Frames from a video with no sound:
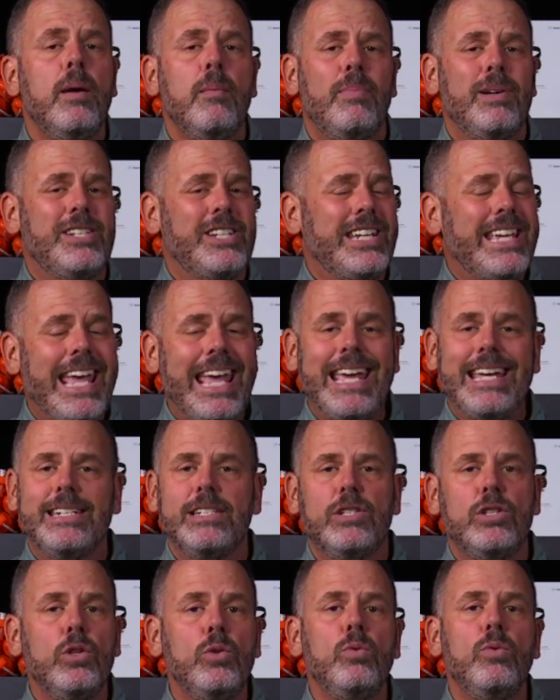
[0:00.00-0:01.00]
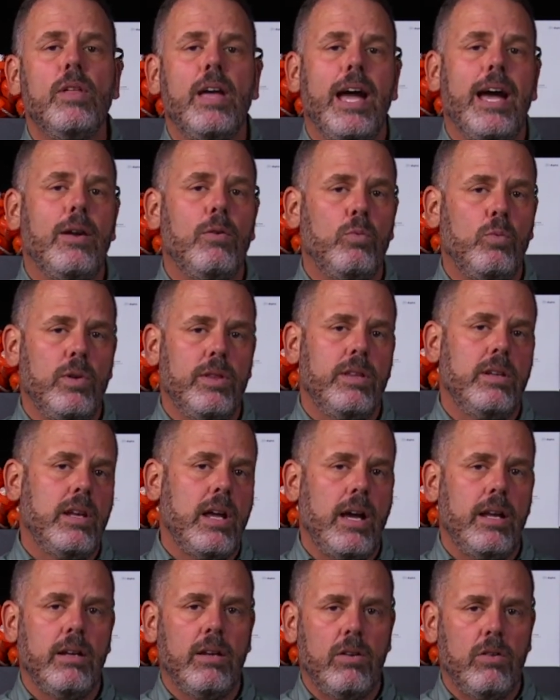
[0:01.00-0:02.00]
But you can't do that with the
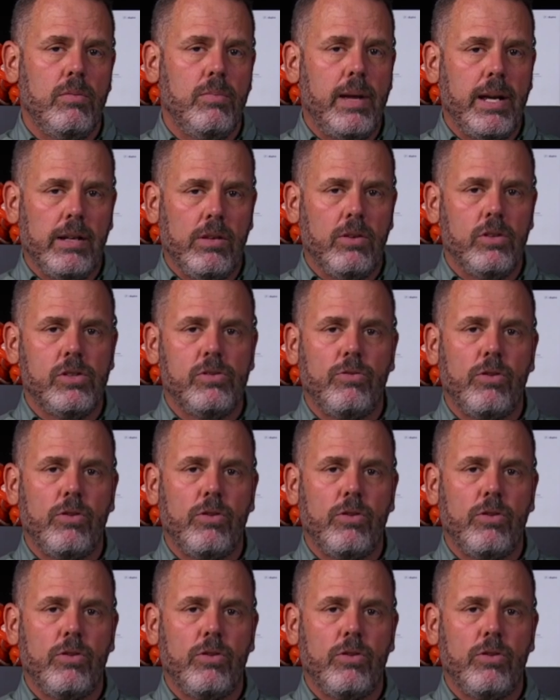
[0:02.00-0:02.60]
900 megahertz